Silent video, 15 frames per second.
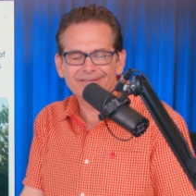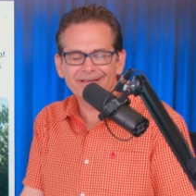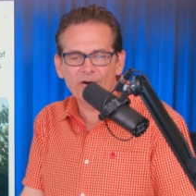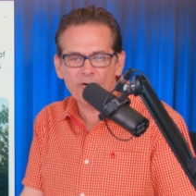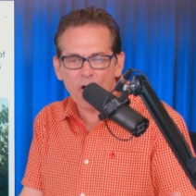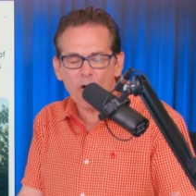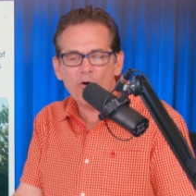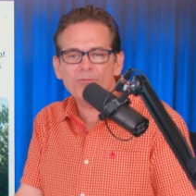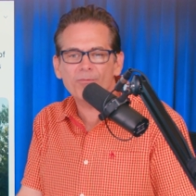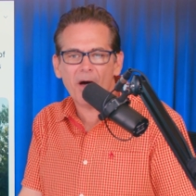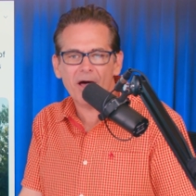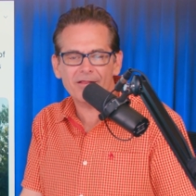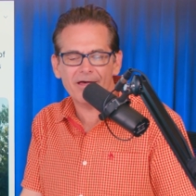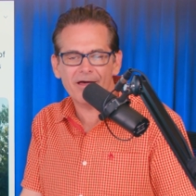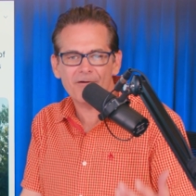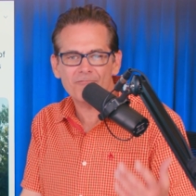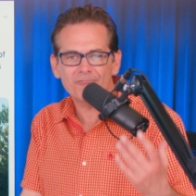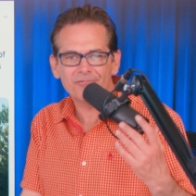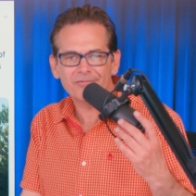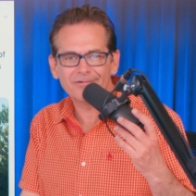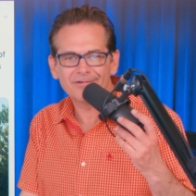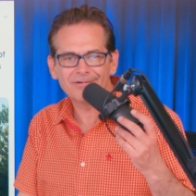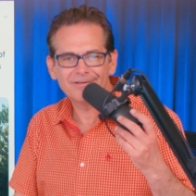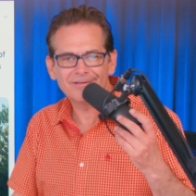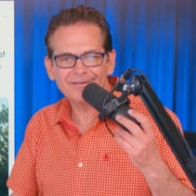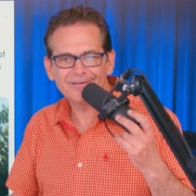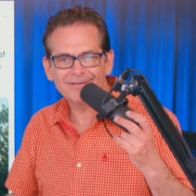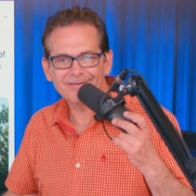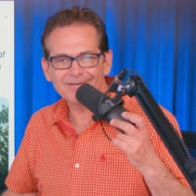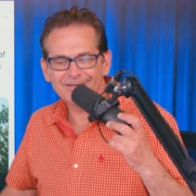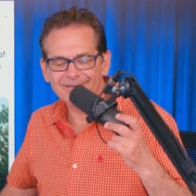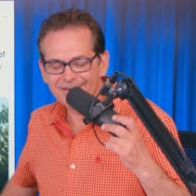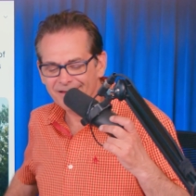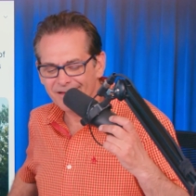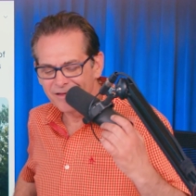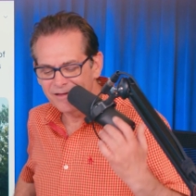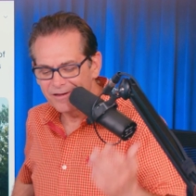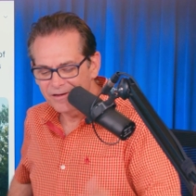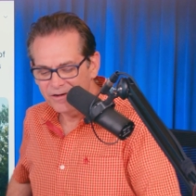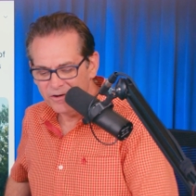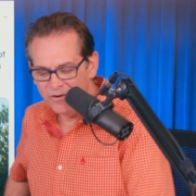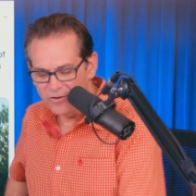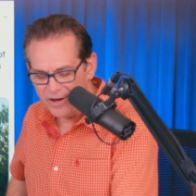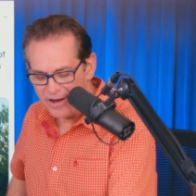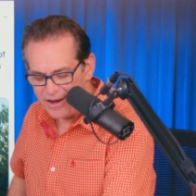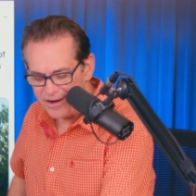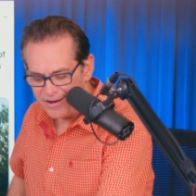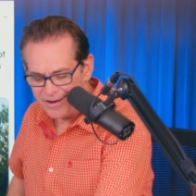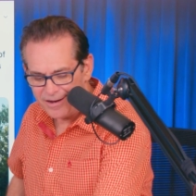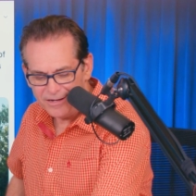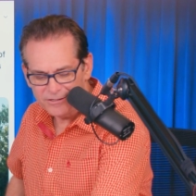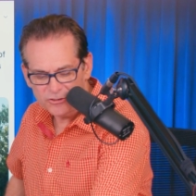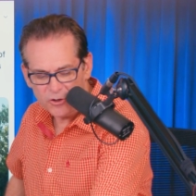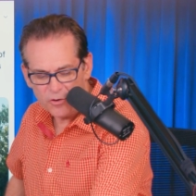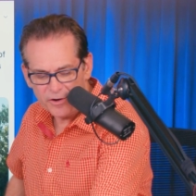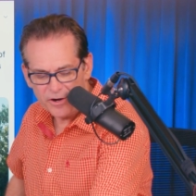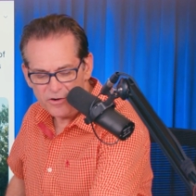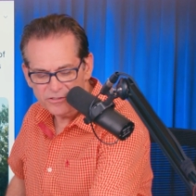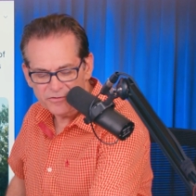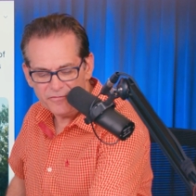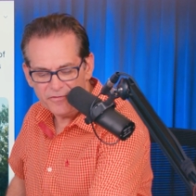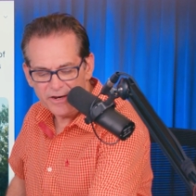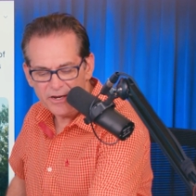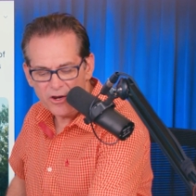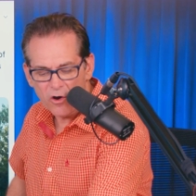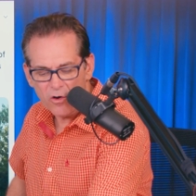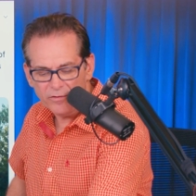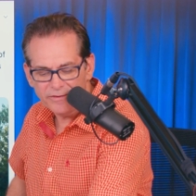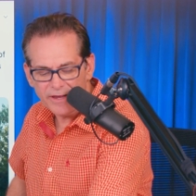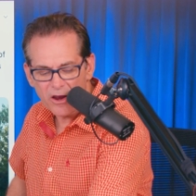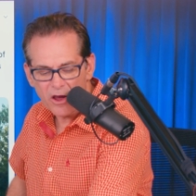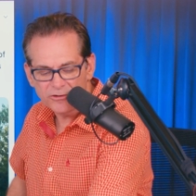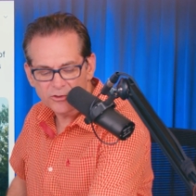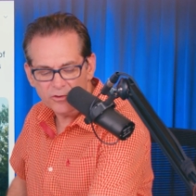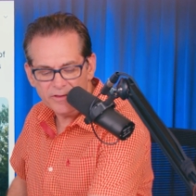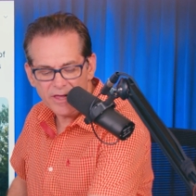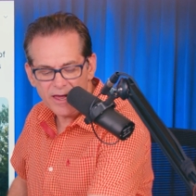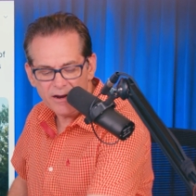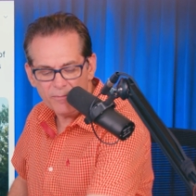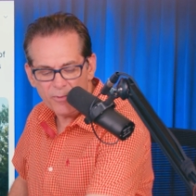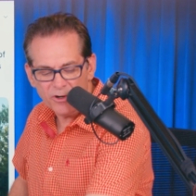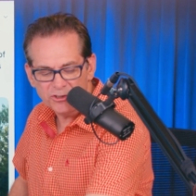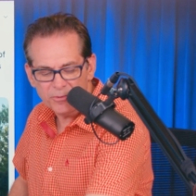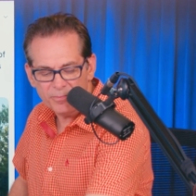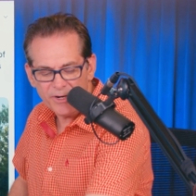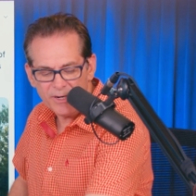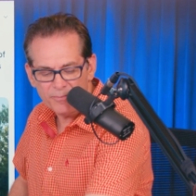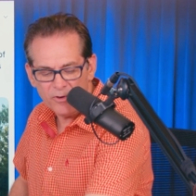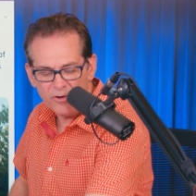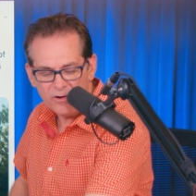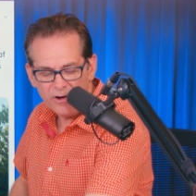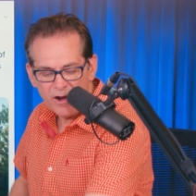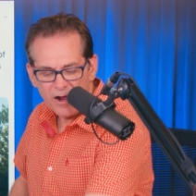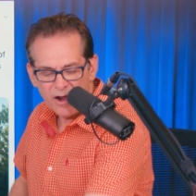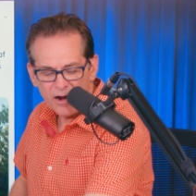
They're owned by them. Okay, and so here's a video. They so then a bunch of people...